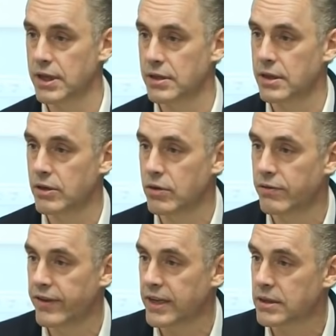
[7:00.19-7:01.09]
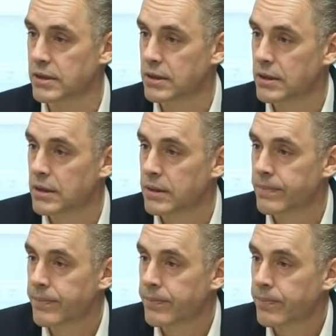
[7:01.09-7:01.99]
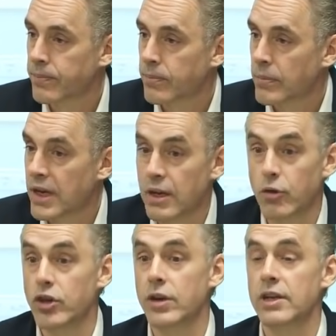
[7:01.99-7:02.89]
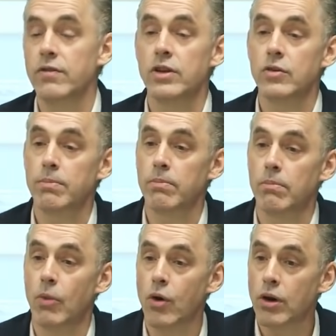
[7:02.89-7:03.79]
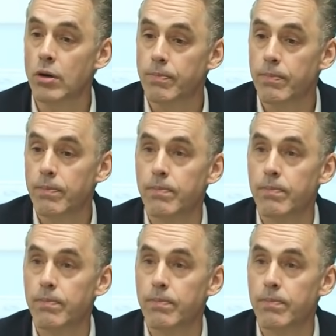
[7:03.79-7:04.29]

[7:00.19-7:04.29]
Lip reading: things that you could fix. Or you could even do it more.